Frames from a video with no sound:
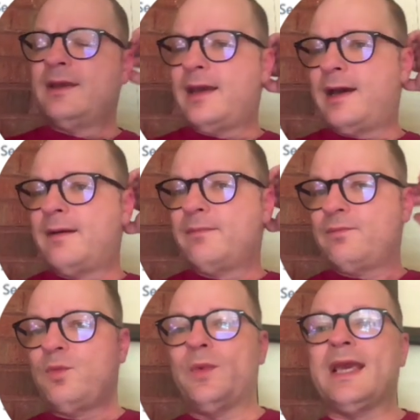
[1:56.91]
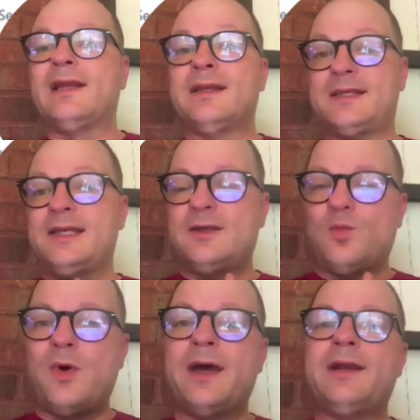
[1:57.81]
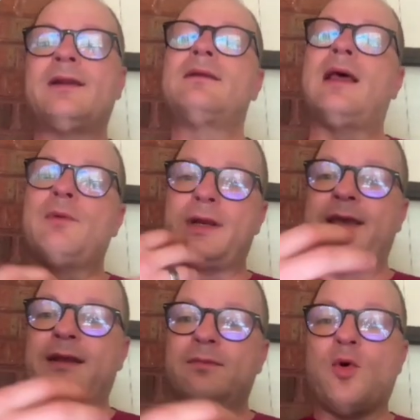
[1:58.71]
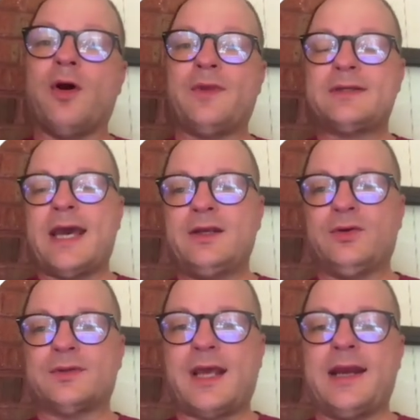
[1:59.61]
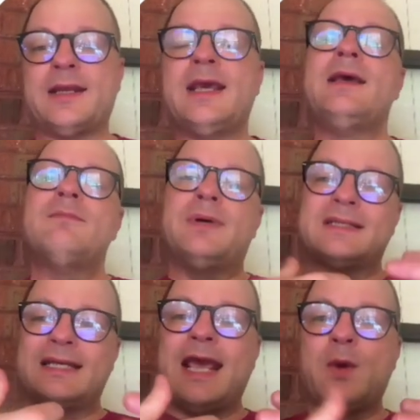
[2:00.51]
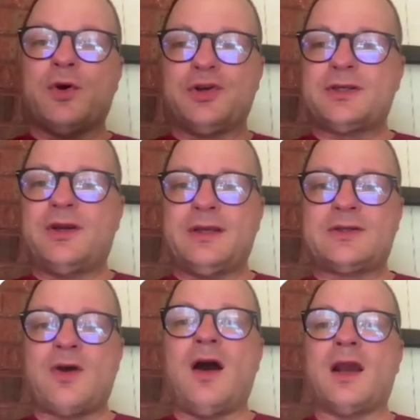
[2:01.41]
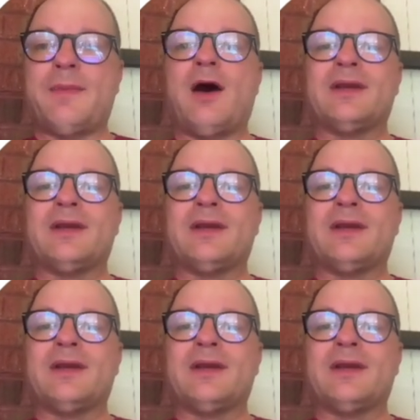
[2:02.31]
When we get into season 1, I'm going to hit more on the technical side. But today we're just going to talk about